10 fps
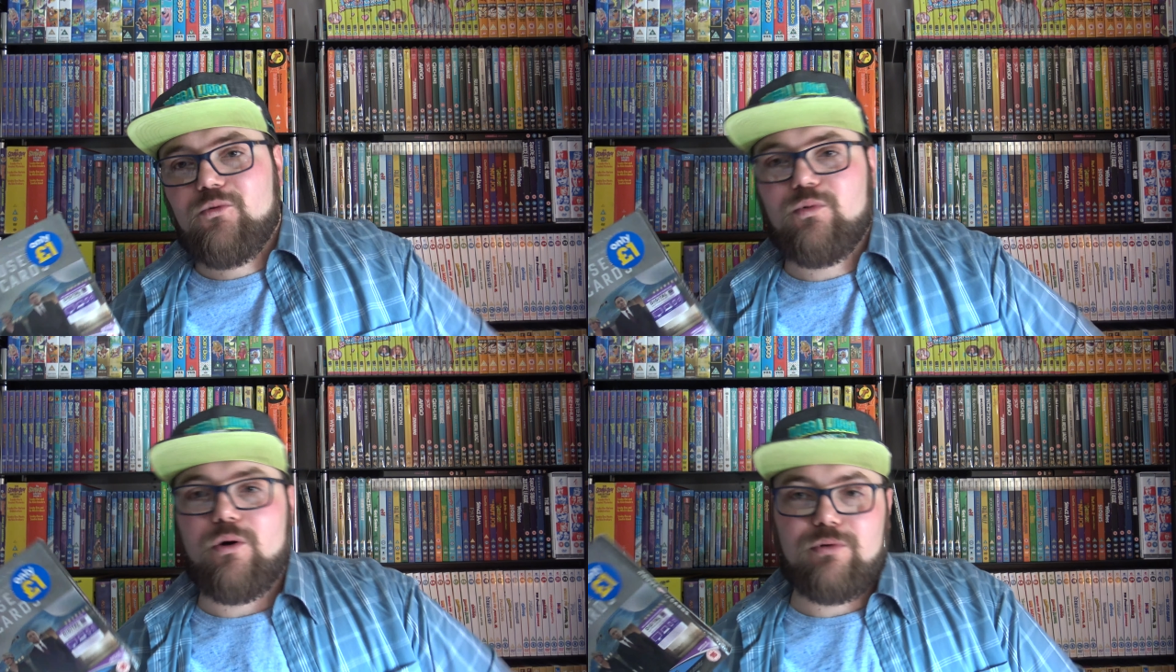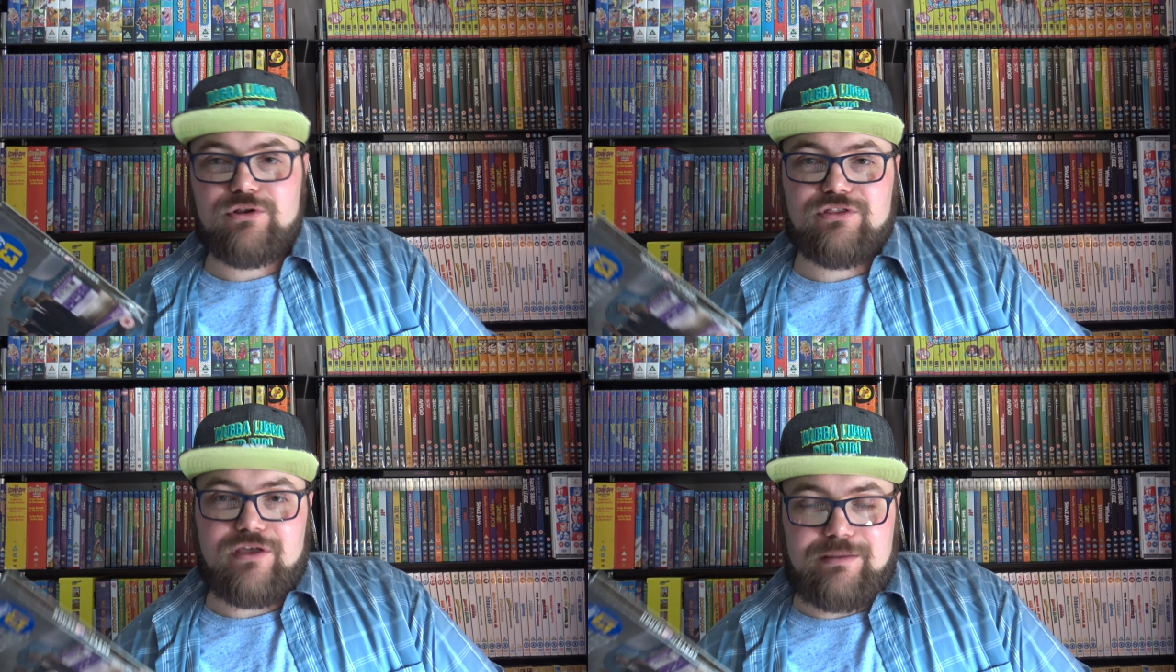what
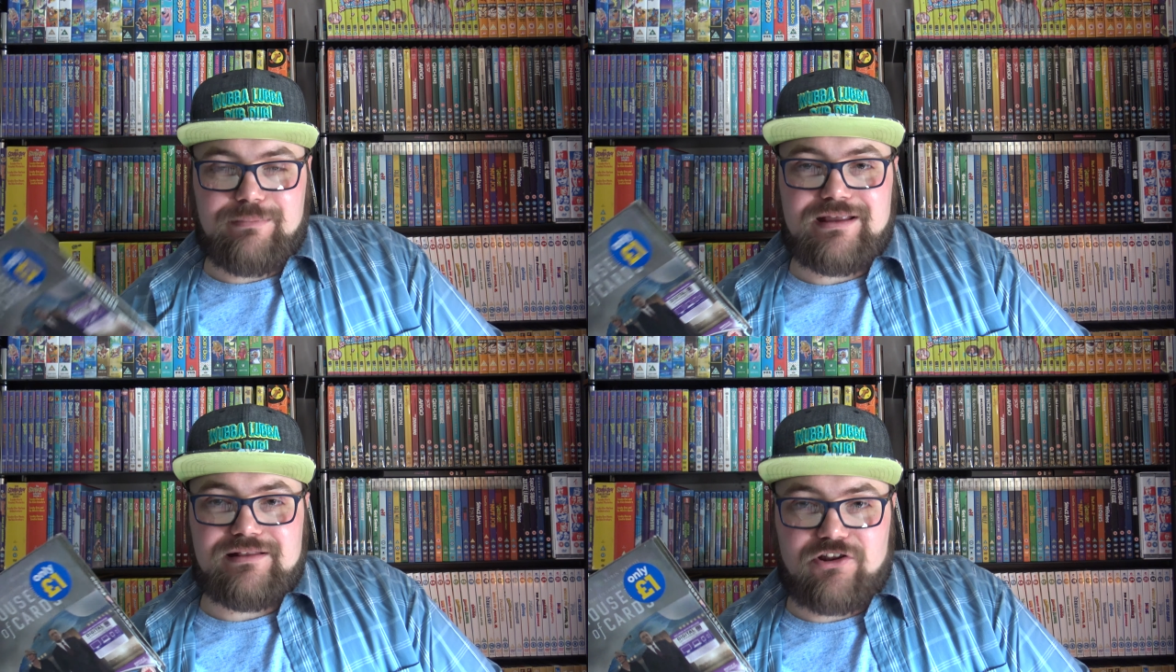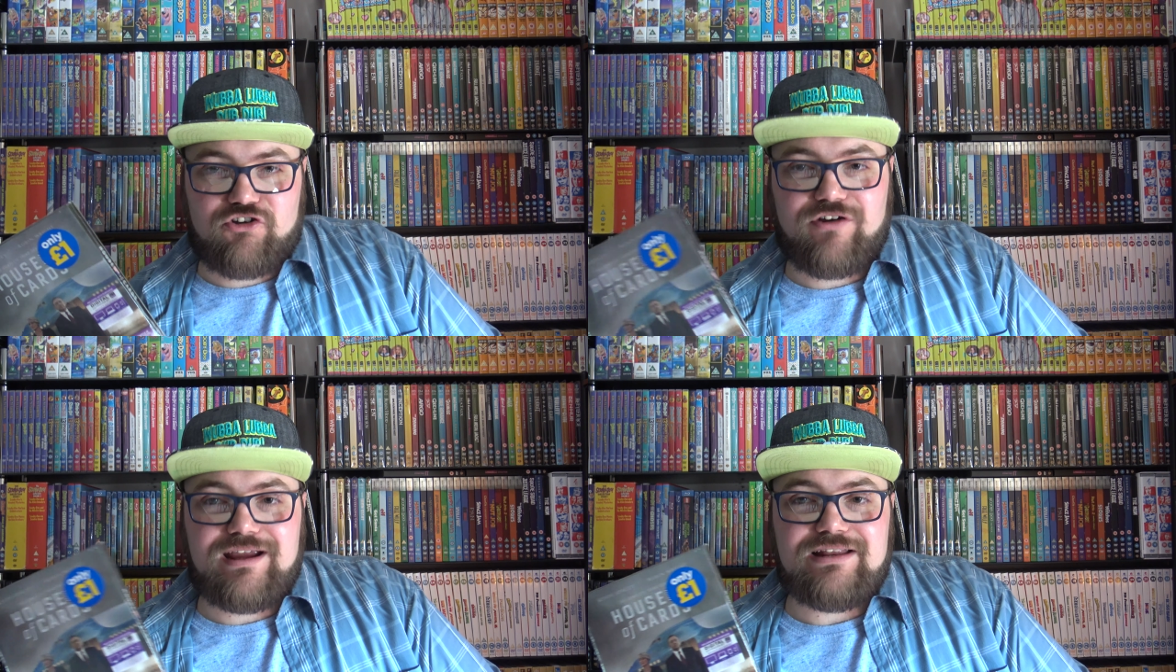would they be the
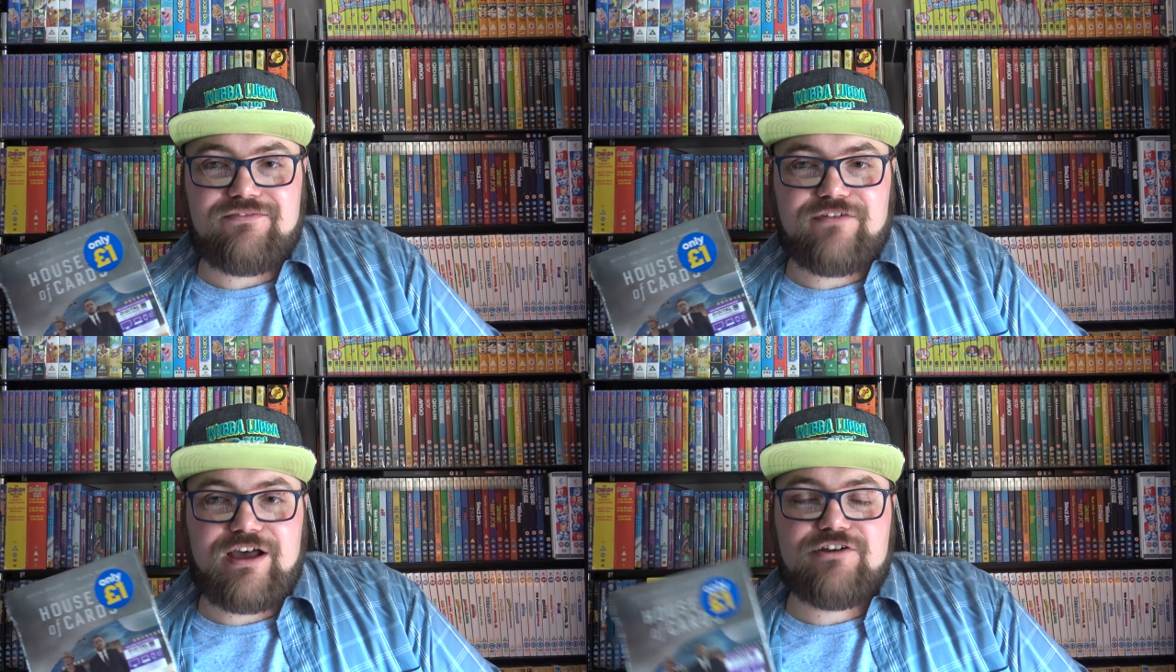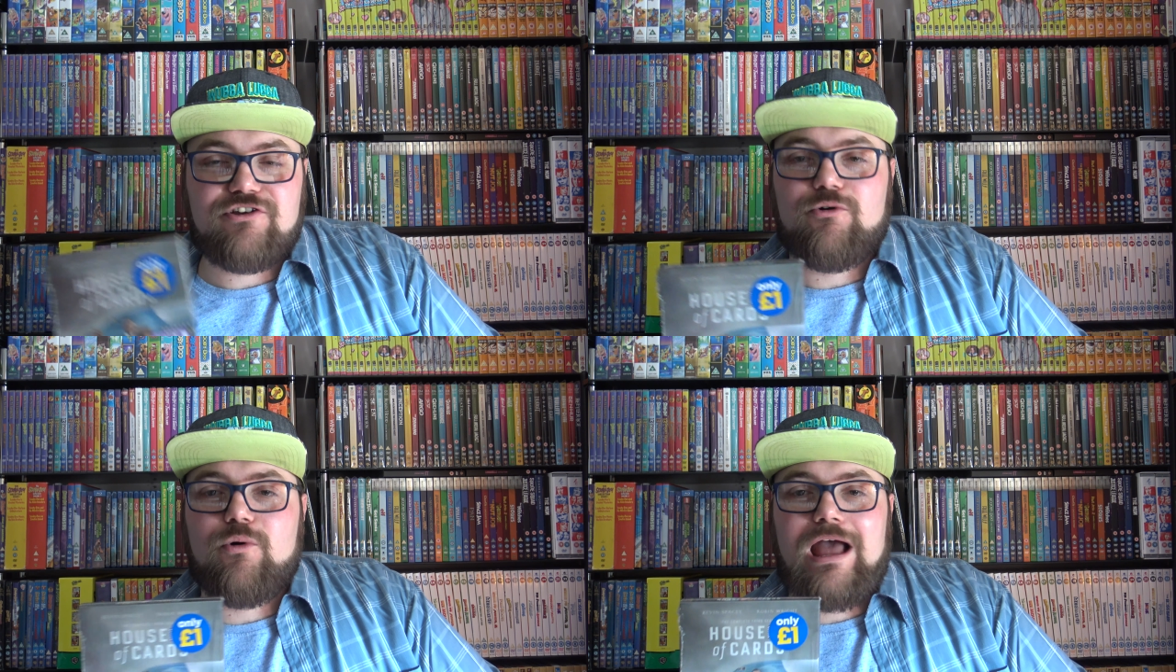trading
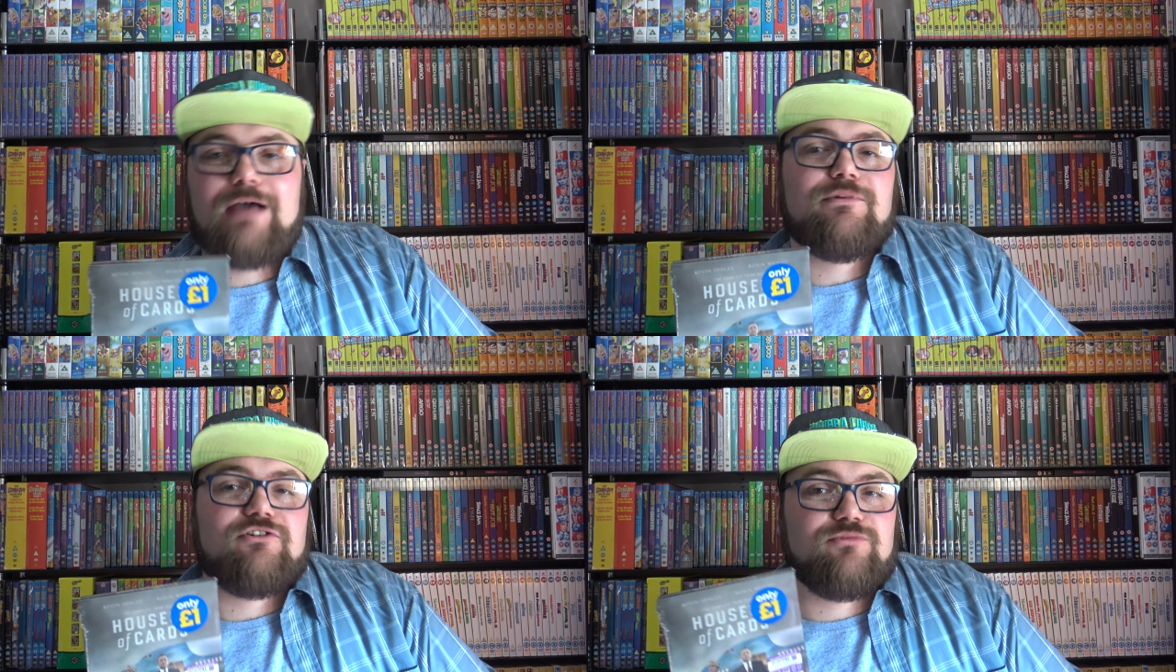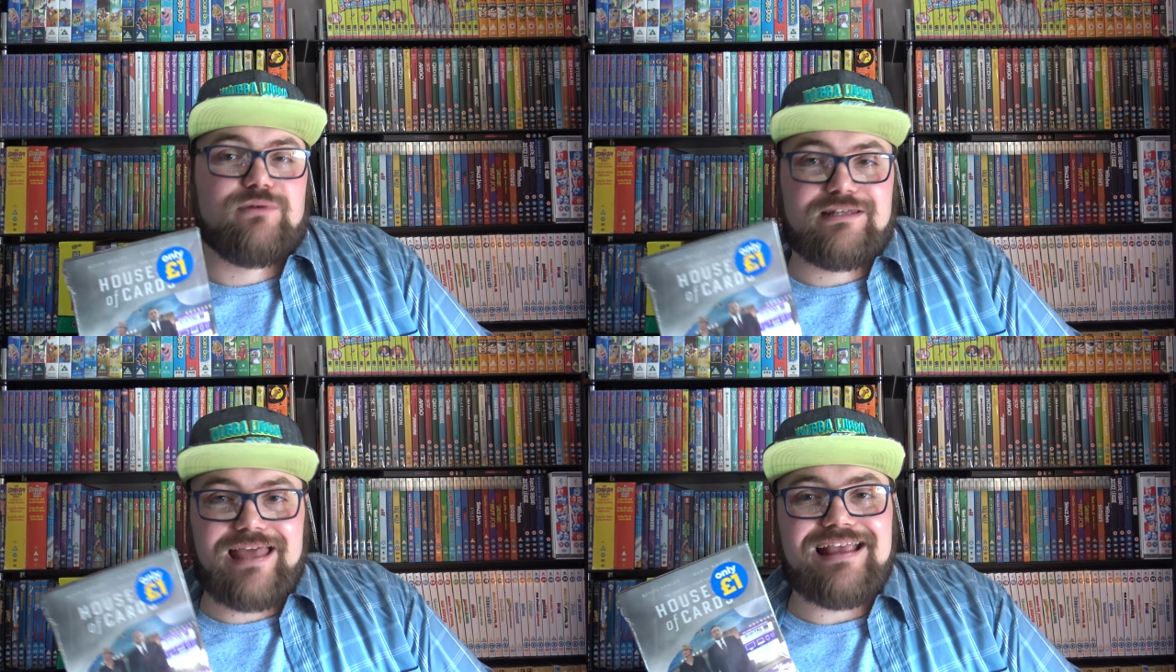value or how much
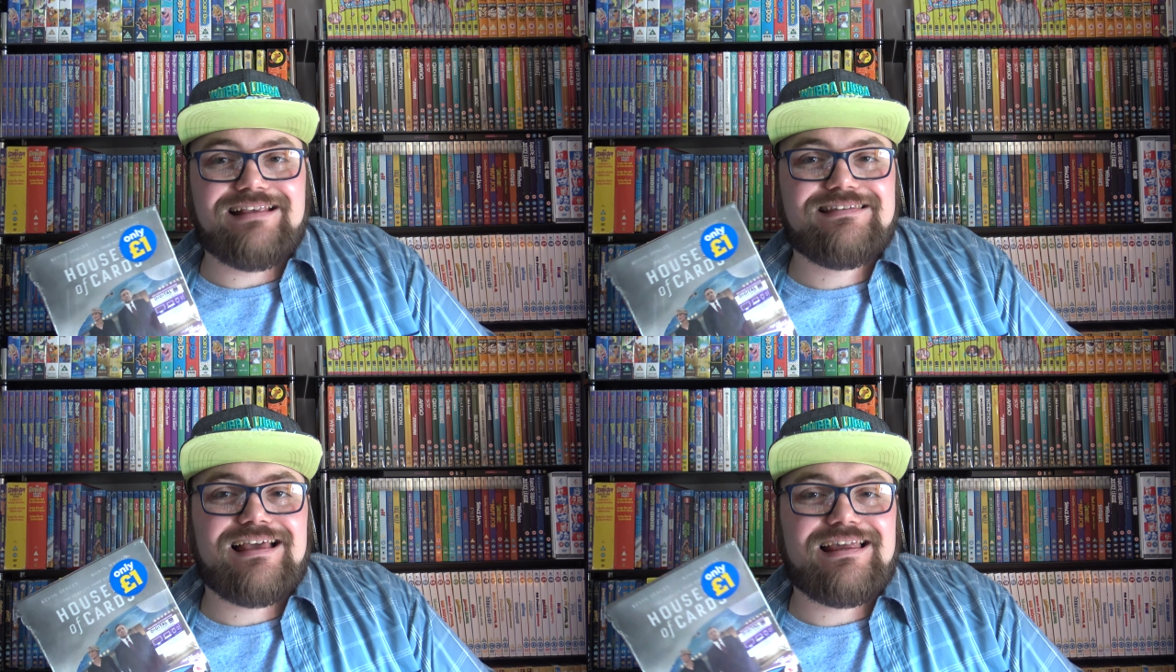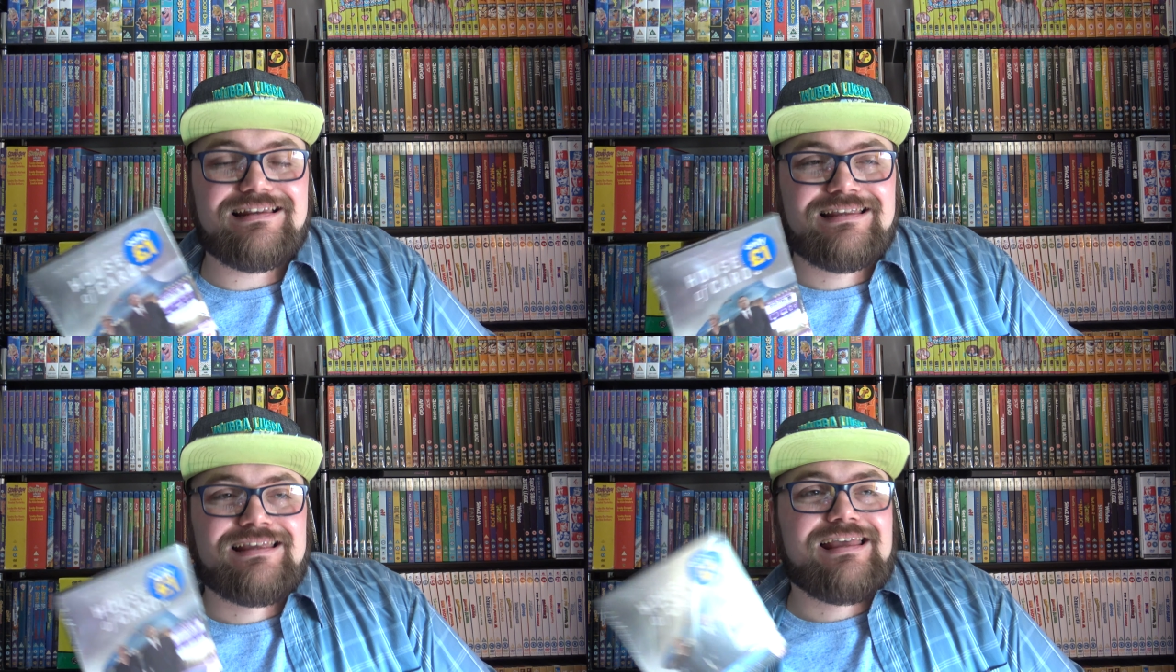would they sell it?